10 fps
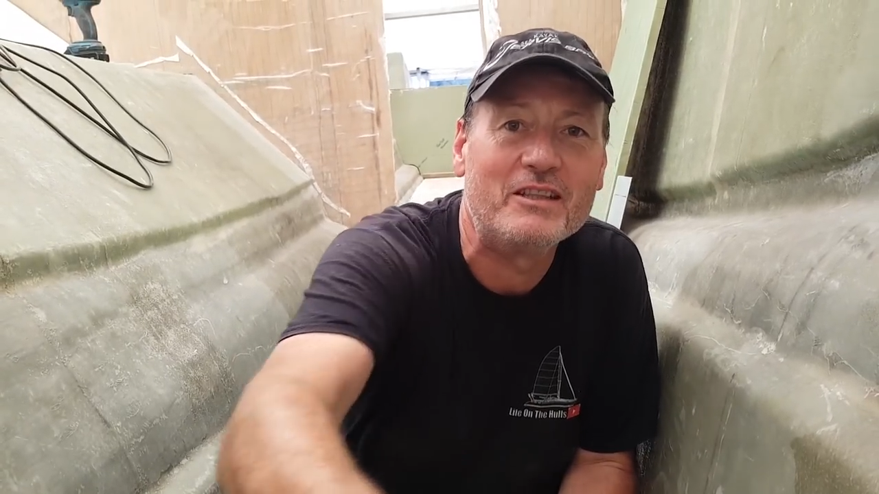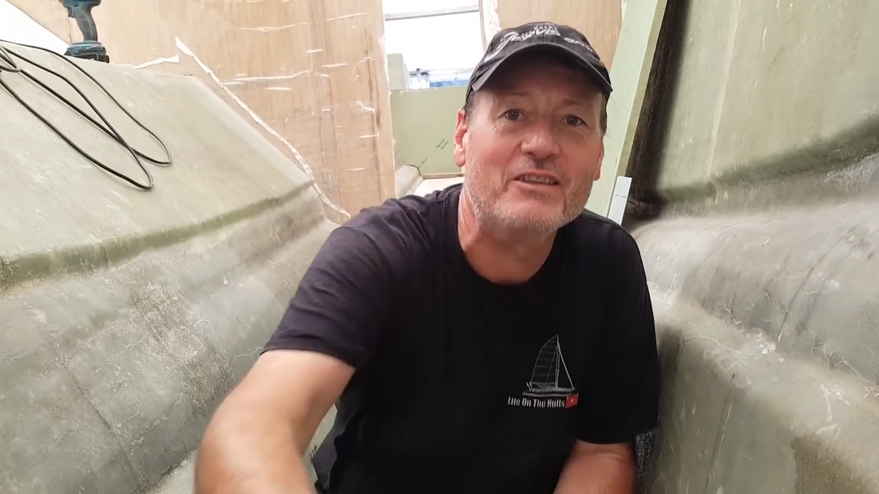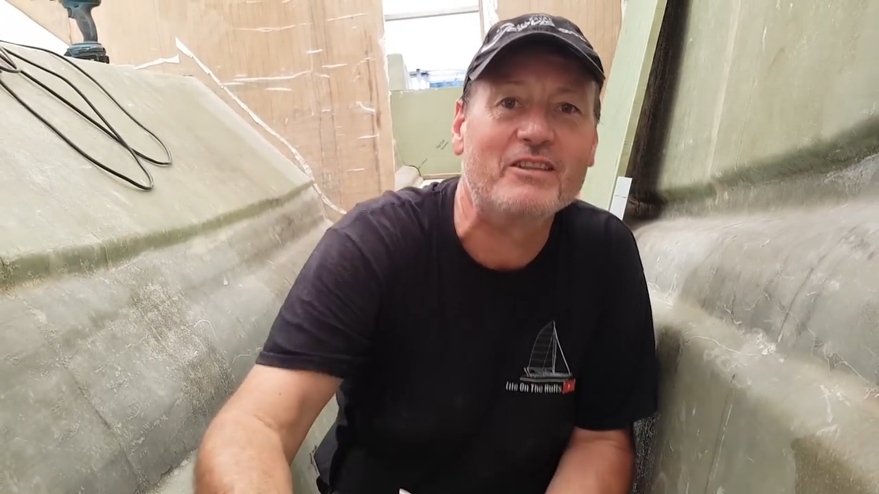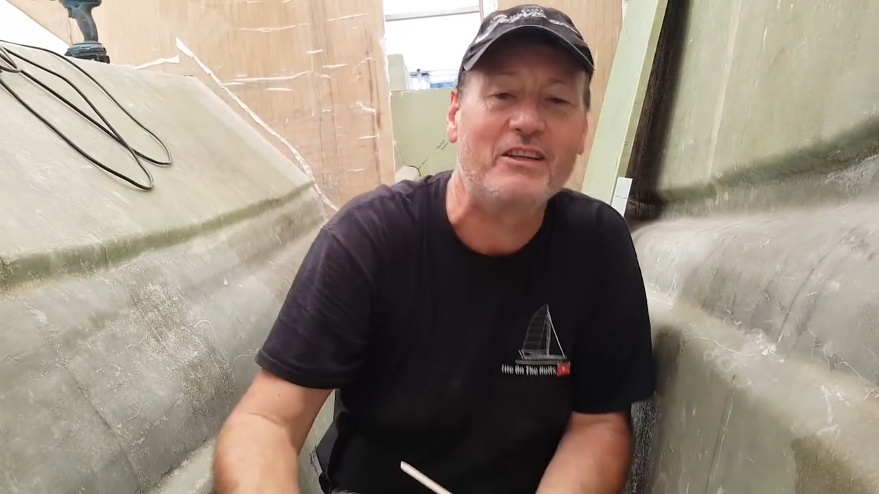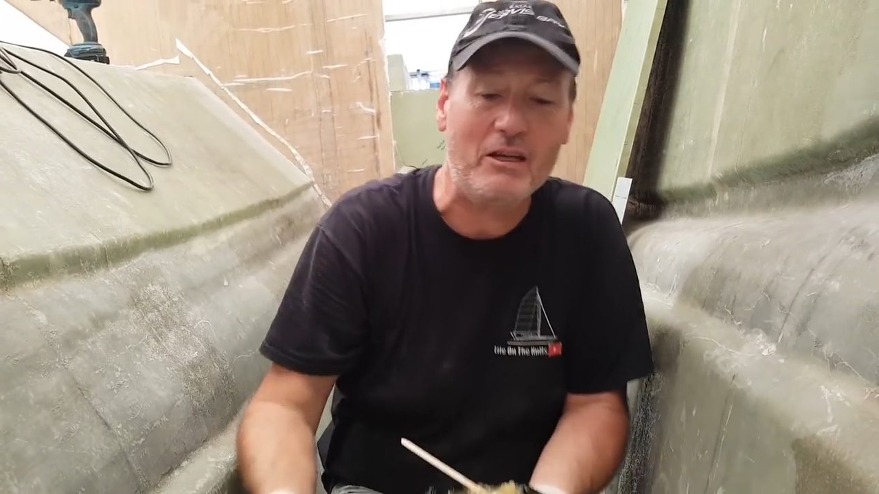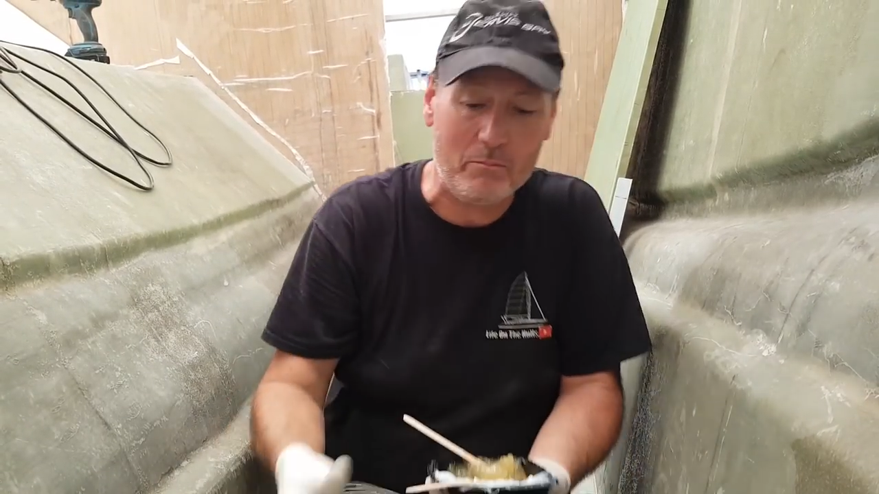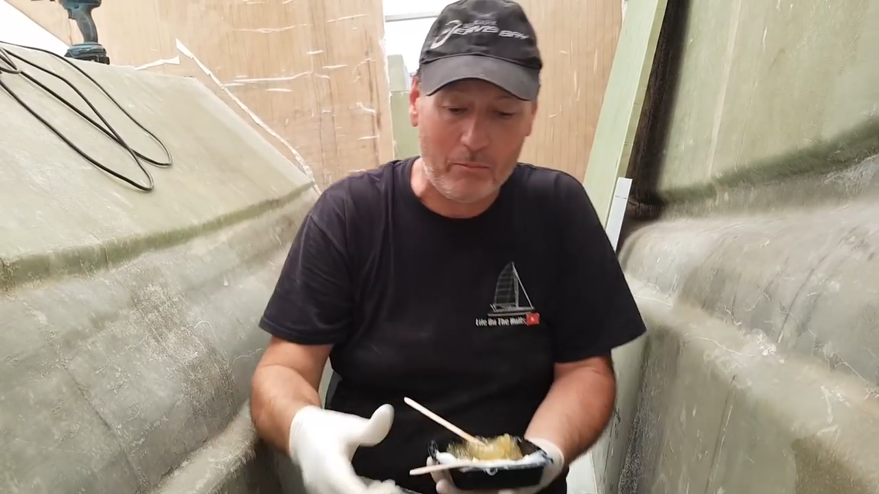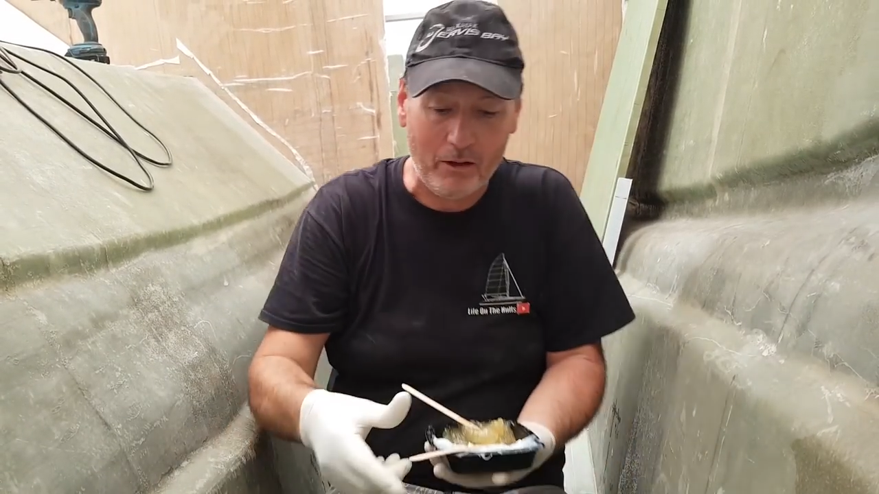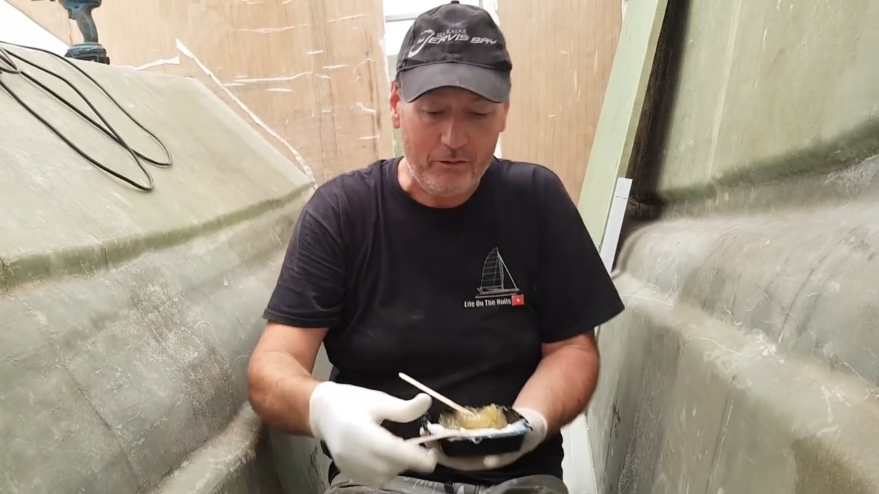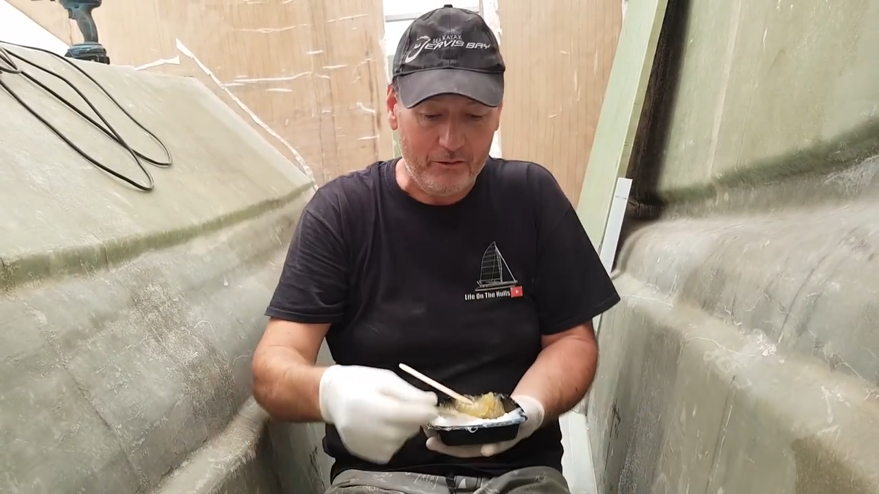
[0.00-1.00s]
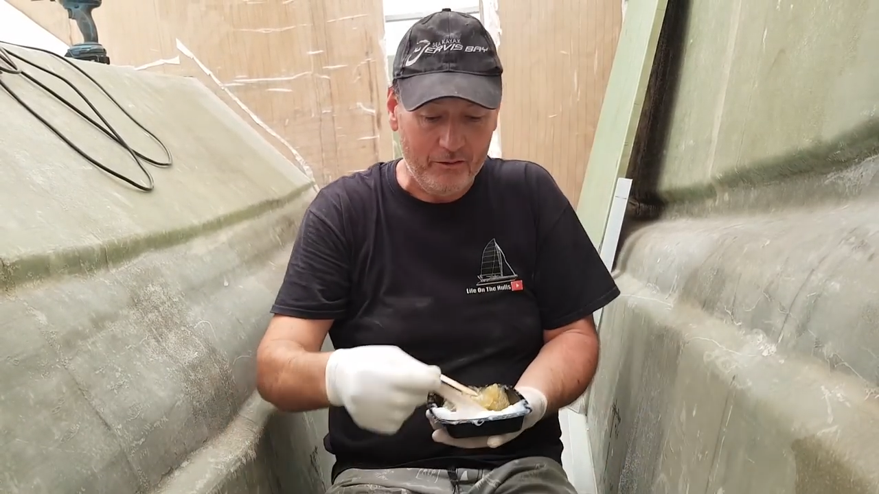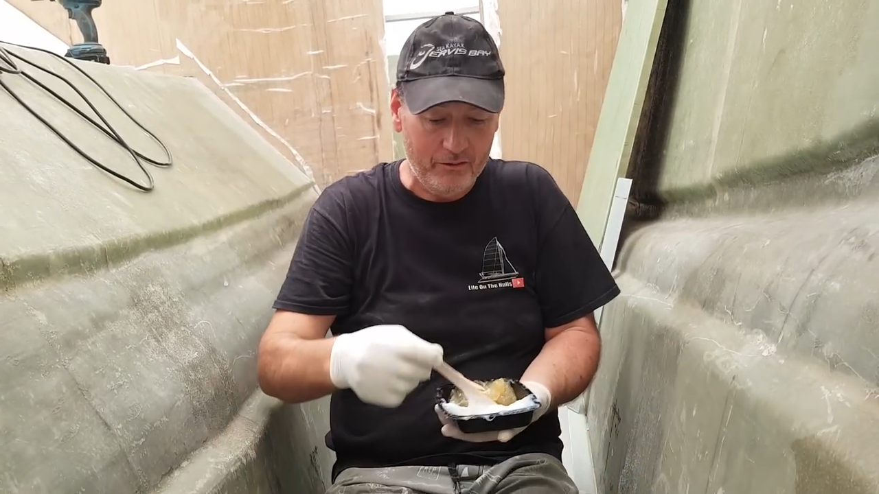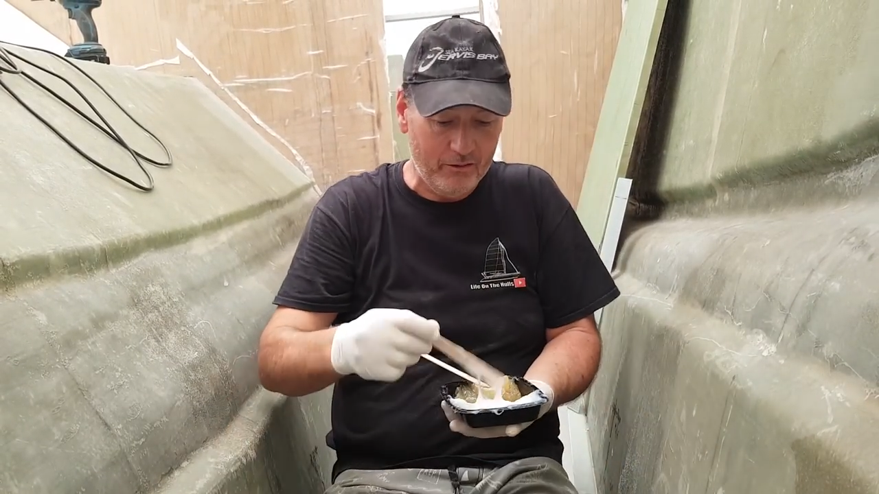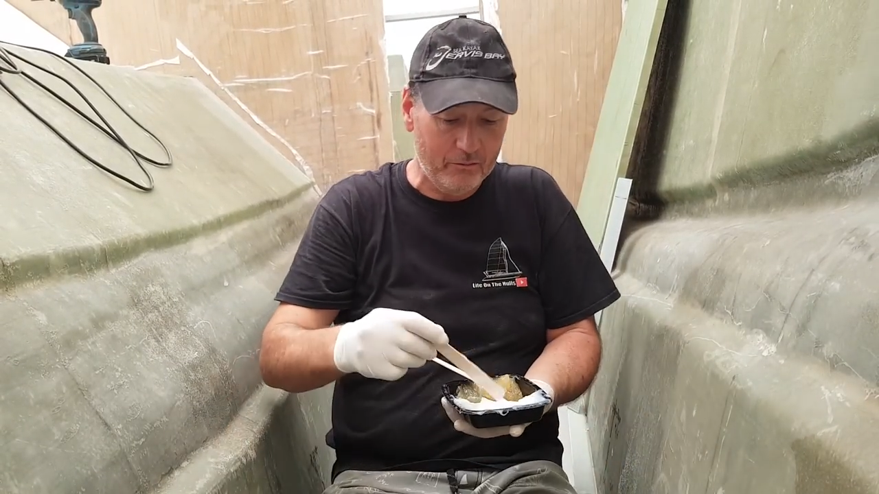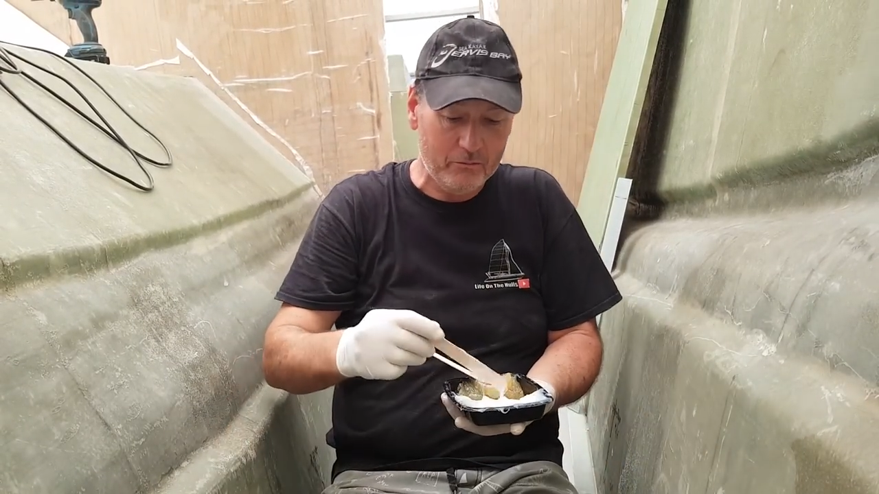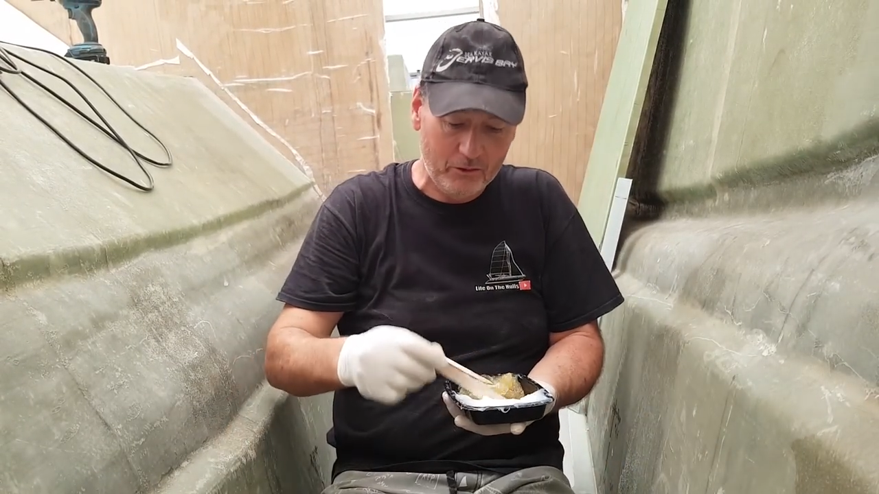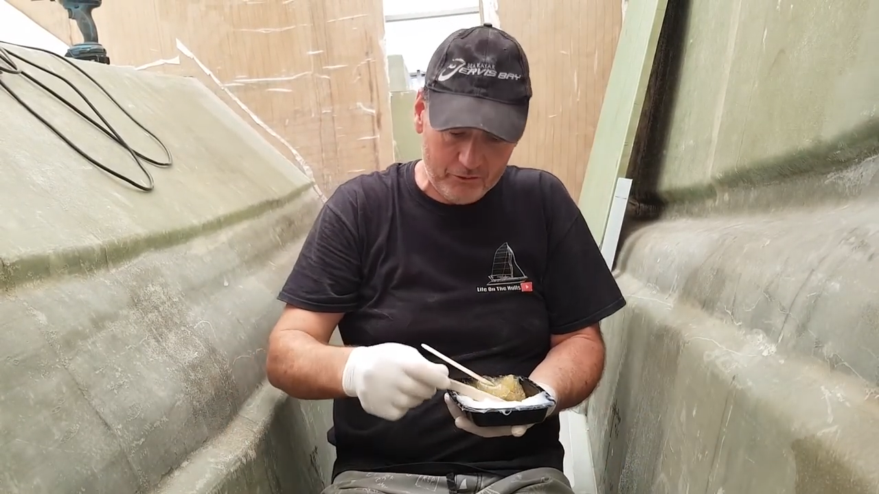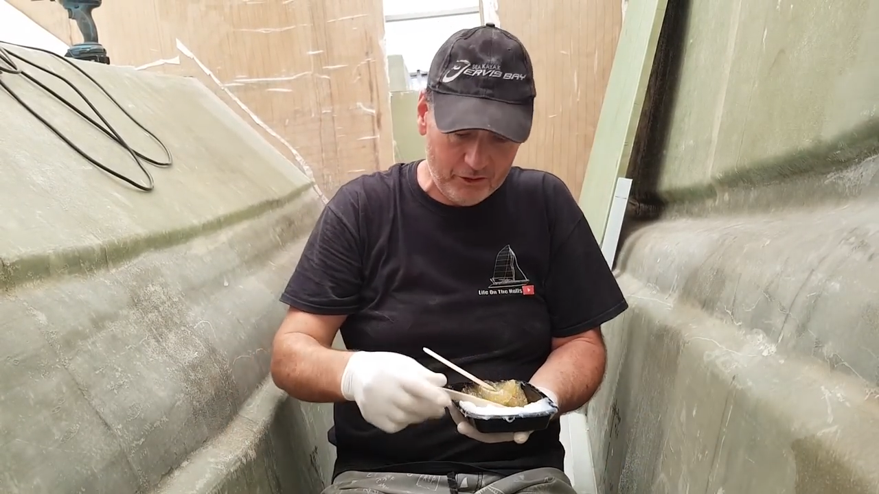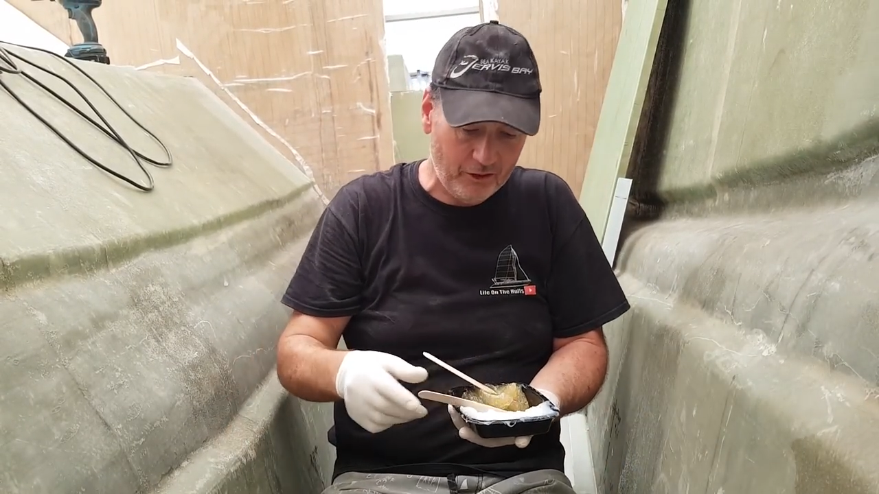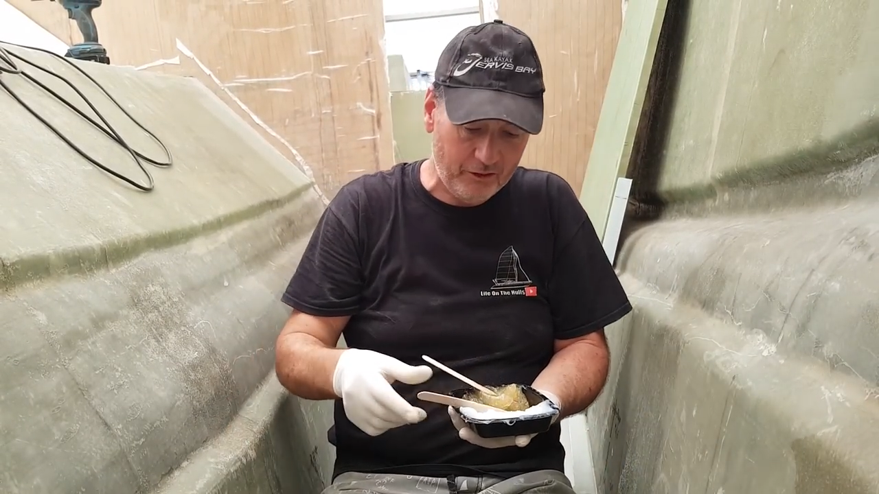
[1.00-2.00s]
the goddamn boat. I'm
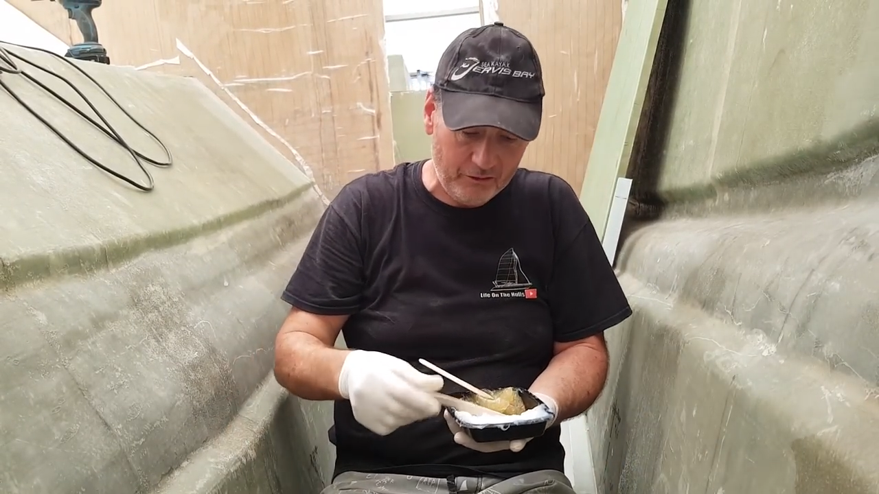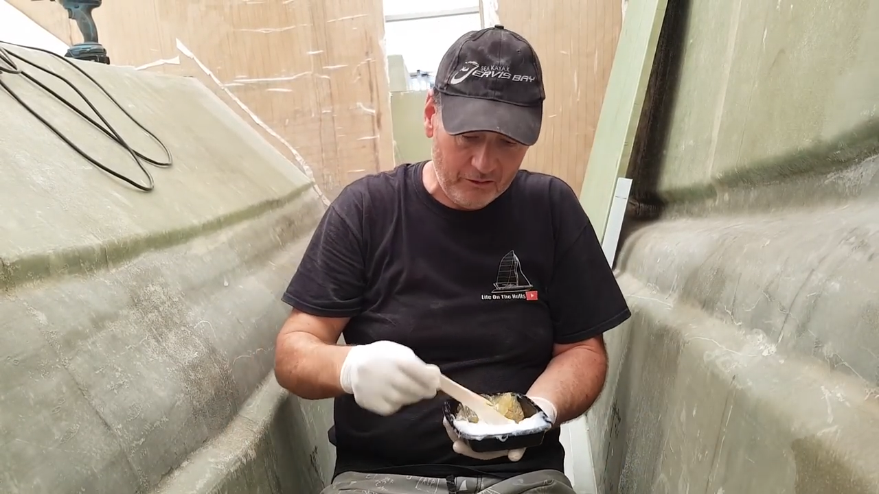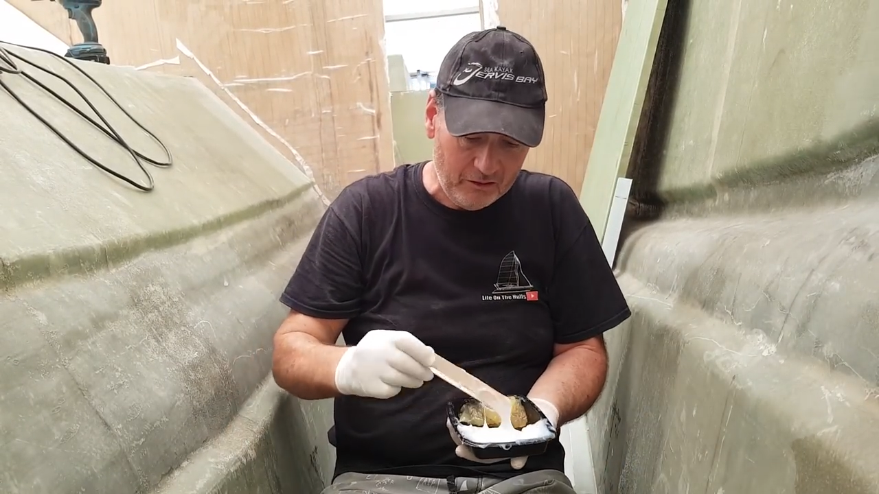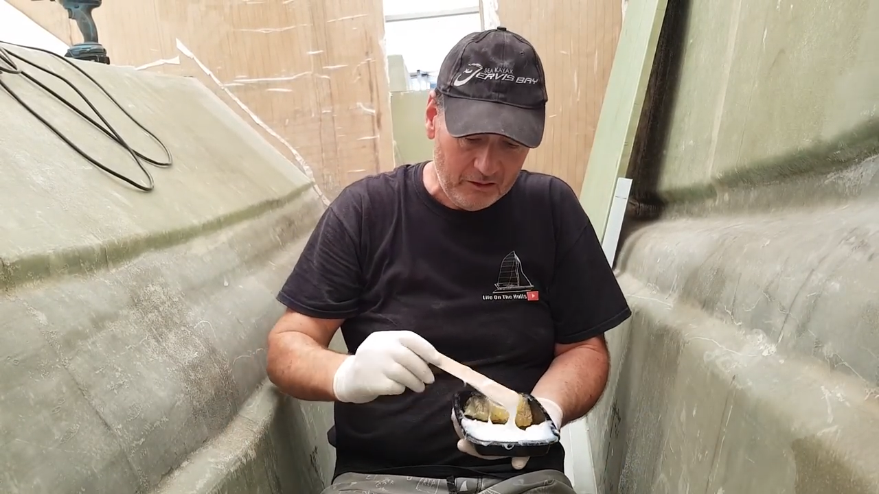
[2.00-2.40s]
not joking.